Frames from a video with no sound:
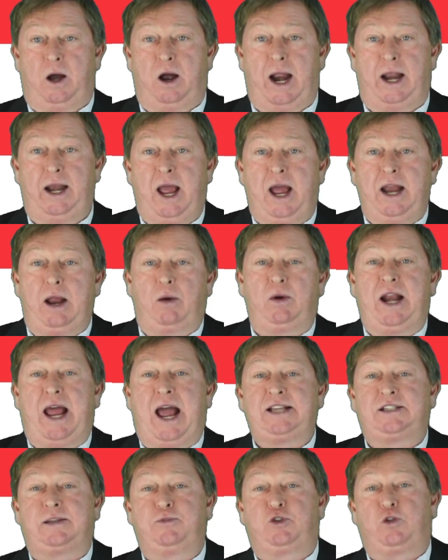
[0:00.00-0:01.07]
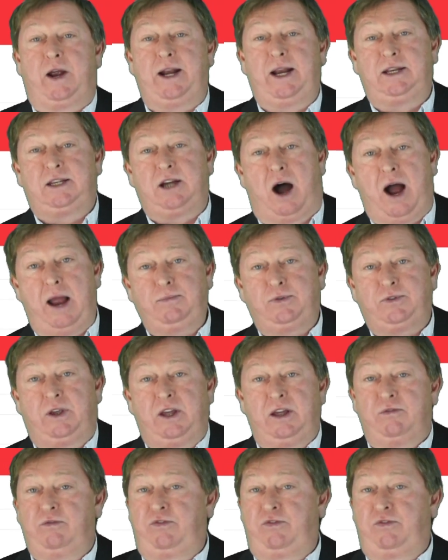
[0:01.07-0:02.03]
All right. Now we're going to add some training times.